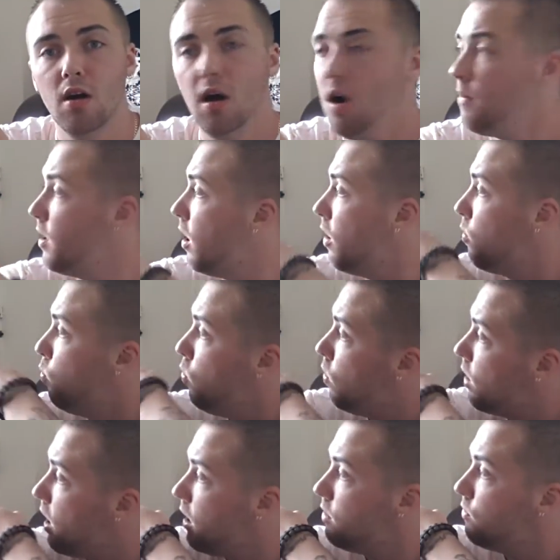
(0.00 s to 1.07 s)
I mean, I can walk
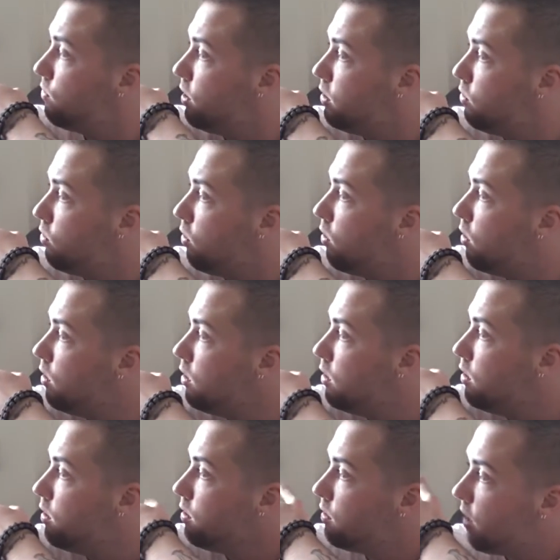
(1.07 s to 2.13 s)
out the front door,
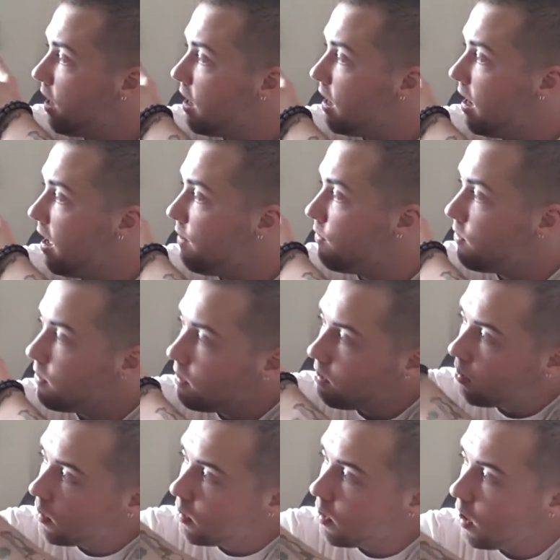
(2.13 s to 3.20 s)
take a left,
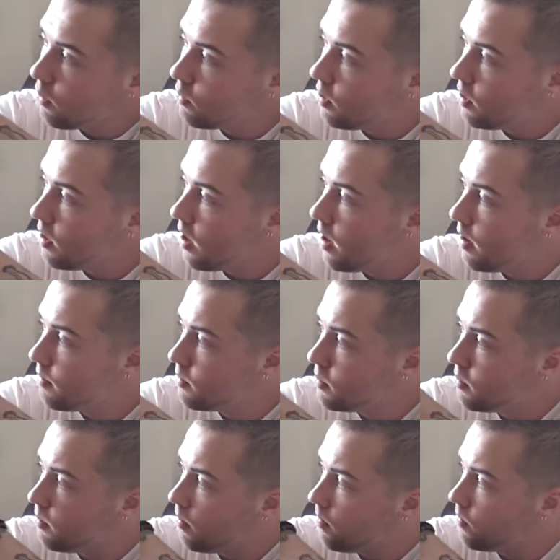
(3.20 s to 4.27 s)
go to
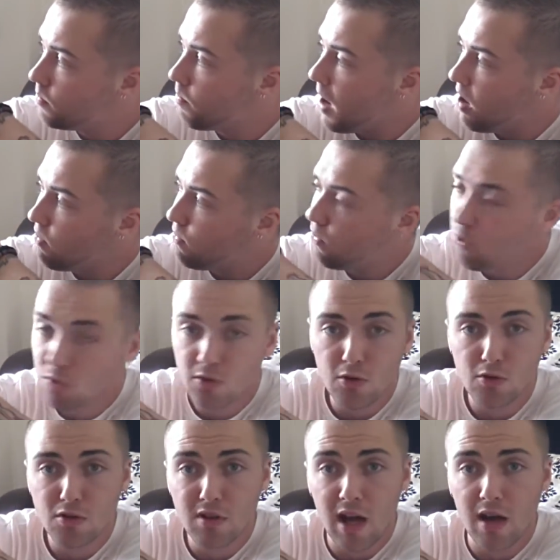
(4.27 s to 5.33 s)
about 4
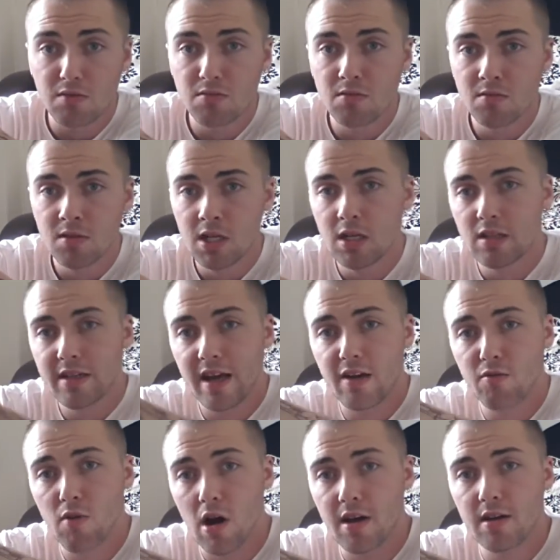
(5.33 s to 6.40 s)
doors down, take a
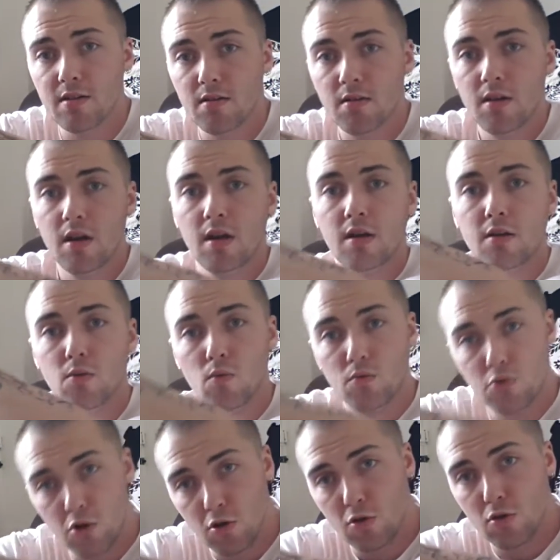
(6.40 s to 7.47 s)
right,
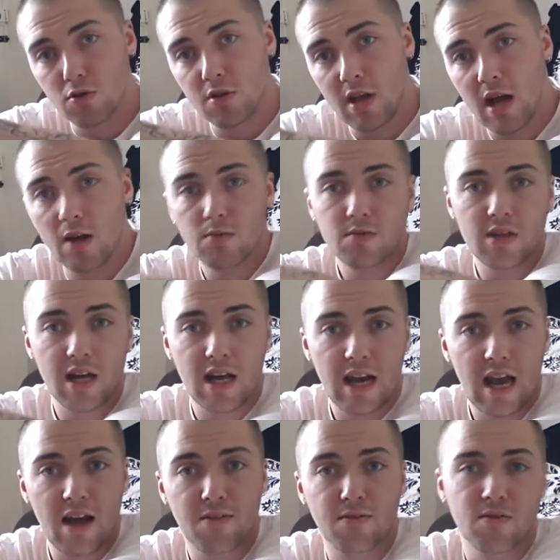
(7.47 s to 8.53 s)
2 doors down, take a
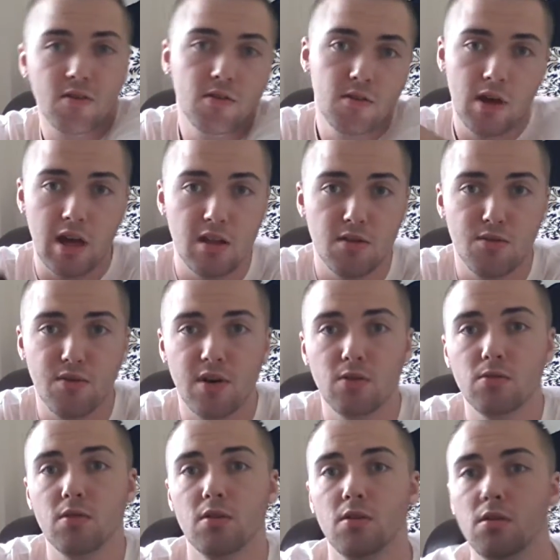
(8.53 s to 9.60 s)
left in the
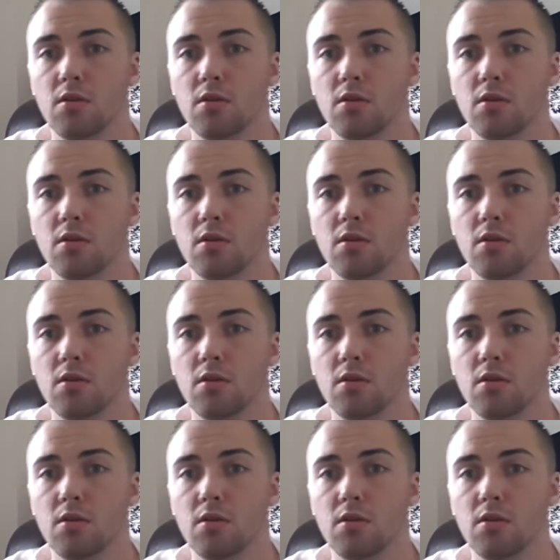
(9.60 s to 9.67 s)
field.